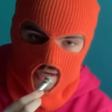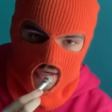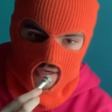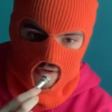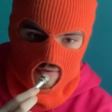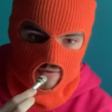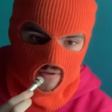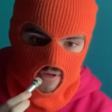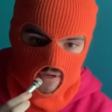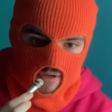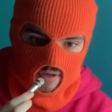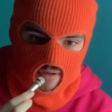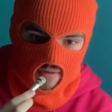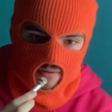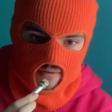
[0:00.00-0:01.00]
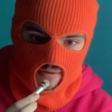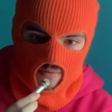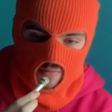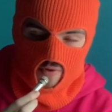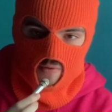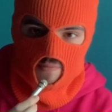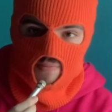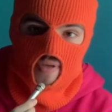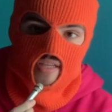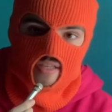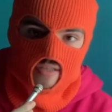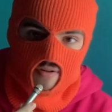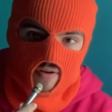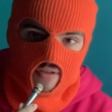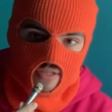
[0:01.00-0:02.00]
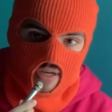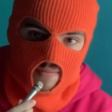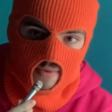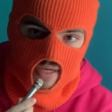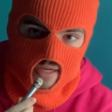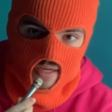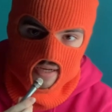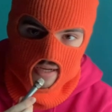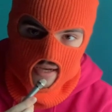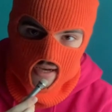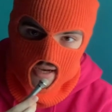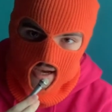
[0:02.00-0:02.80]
the real beat starts coming in,